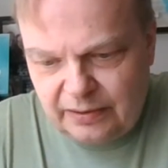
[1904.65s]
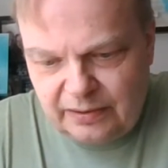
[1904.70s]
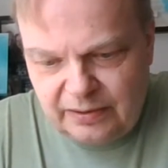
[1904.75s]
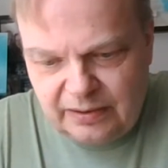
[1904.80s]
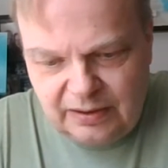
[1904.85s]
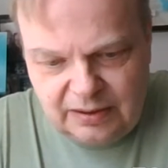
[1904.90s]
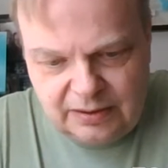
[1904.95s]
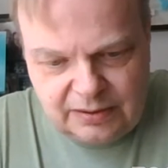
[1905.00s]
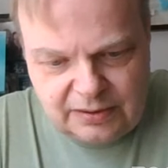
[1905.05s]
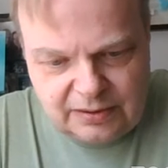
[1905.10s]

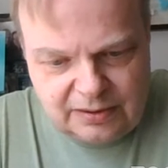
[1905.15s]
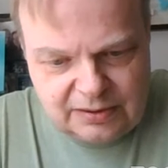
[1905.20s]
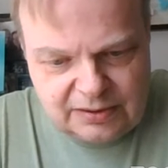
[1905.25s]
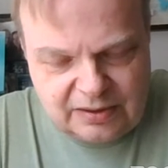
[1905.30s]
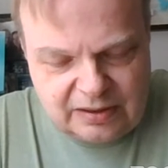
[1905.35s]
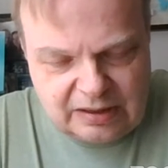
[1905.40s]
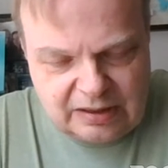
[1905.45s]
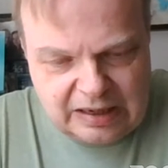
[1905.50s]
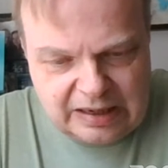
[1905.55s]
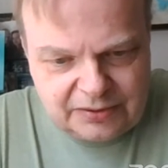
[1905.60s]
thesis
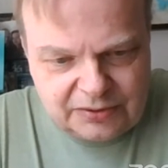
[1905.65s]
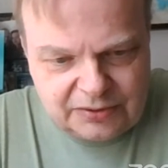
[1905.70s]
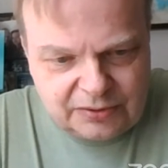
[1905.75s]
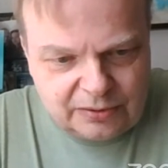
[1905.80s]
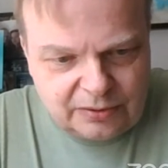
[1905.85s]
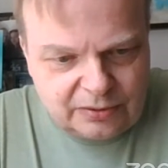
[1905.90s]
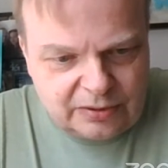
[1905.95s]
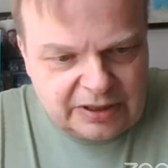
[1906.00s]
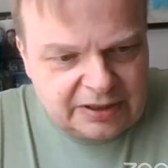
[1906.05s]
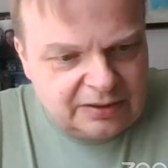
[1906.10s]
done,
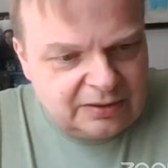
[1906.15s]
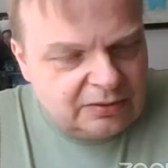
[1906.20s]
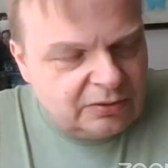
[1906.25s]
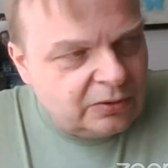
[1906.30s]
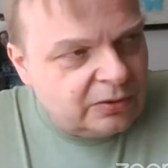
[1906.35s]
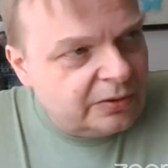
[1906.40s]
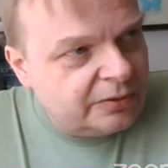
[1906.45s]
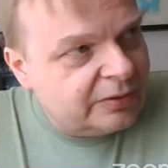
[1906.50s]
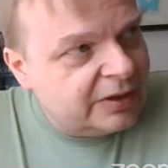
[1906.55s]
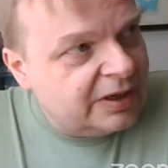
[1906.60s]
so I
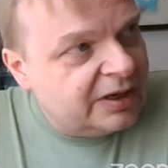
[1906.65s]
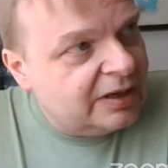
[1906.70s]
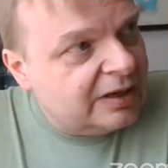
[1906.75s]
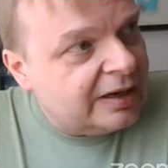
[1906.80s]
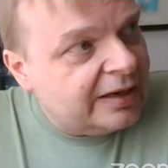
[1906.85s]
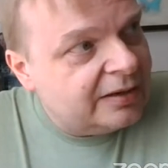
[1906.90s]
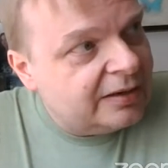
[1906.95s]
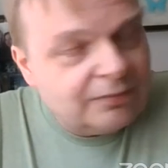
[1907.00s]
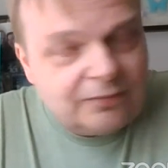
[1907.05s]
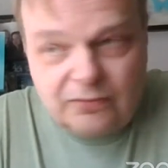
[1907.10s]
already
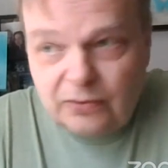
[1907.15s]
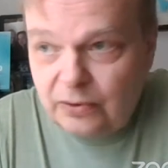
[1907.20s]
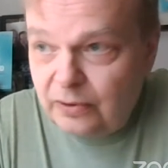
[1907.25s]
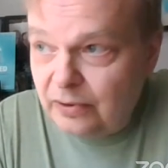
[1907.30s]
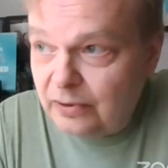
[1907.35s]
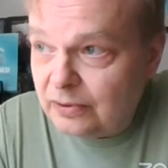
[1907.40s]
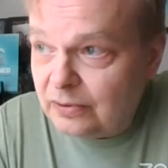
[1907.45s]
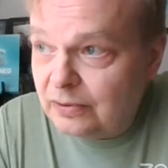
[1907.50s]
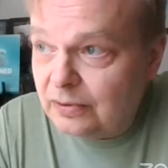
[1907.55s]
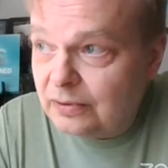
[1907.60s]
had
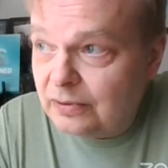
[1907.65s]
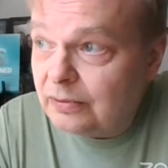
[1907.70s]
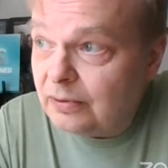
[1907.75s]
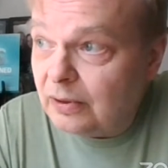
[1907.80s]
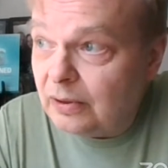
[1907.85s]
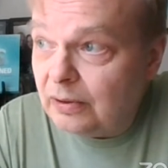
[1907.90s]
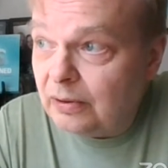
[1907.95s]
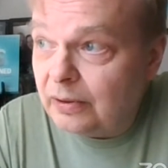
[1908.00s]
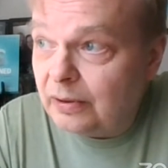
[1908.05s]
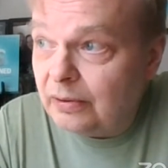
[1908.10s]
worked
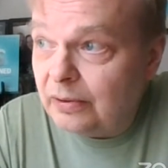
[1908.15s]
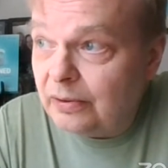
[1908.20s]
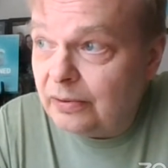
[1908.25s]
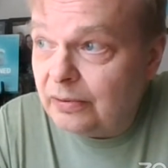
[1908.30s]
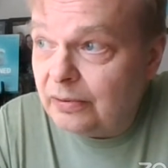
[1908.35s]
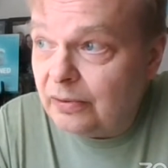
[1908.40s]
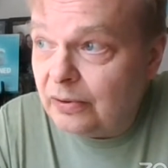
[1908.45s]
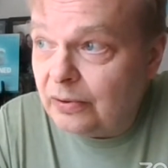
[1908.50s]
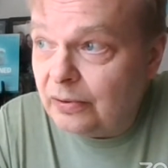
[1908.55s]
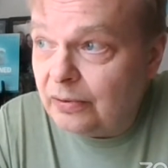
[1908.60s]

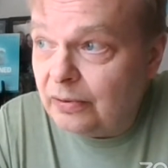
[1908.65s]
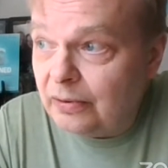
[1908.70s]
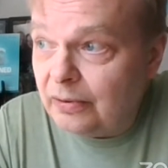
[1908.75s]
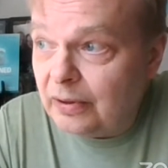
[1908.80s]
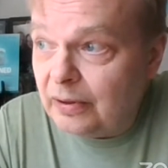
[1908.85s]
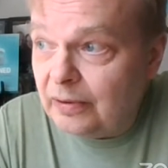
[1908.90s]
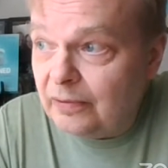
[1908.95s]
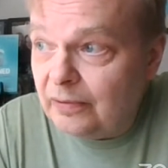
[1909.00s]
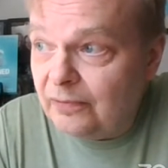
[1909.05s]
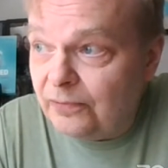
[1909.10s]
on
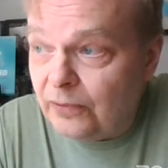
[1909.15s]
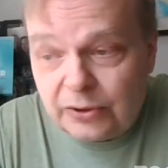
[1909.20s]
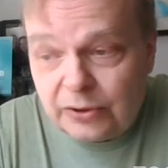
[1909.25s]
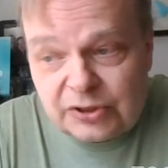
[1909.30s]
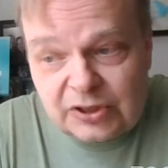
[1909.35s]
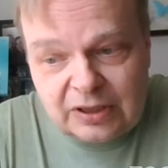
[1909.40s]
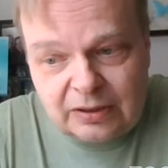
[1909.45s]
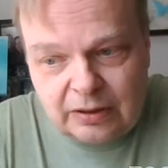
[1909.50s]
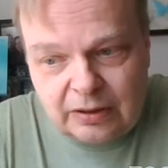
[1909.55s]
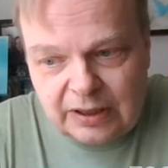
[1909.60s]

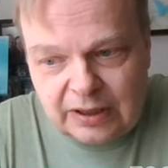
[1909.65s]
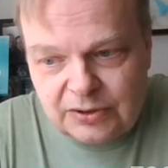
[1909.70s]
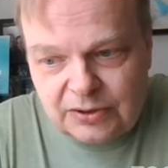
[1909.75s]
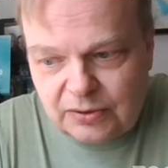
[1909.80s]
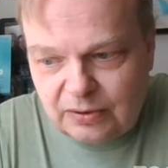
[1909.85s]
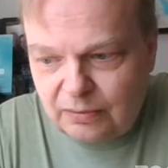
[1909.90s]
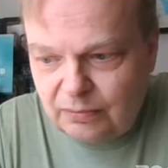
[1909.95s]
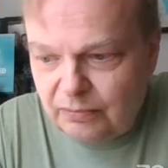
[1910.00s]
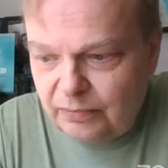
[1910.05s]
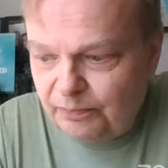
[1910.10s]
first
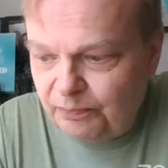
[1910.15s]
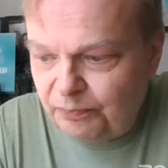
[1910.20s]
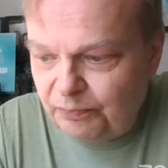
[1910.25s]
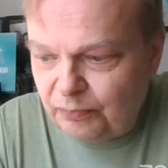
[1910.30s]
generation